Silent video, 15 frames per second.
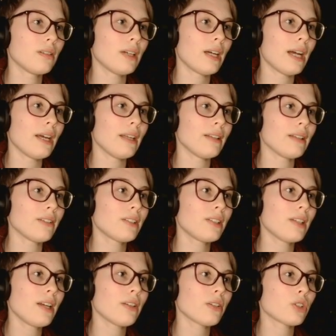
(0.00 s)
And there's
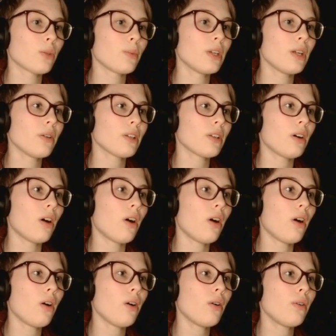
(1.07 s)
the other, so we know that
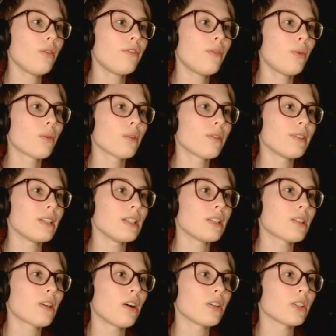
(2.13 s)
all 4 of these
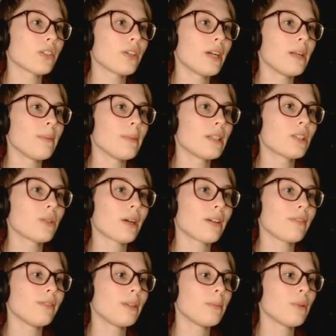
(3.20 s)
cards are enemies, so I
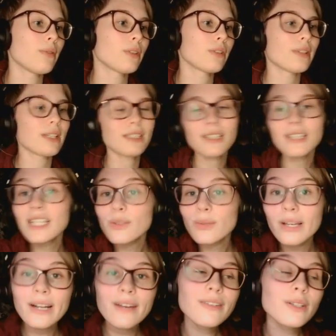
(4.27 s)
can flip over the rest of these
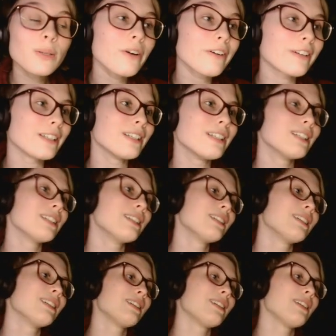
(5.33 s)
without having to worry.
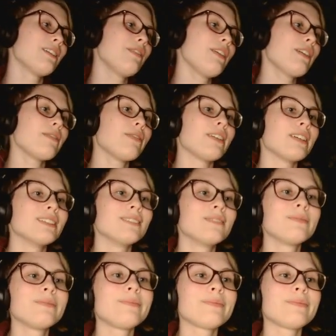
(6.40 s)
Very fun.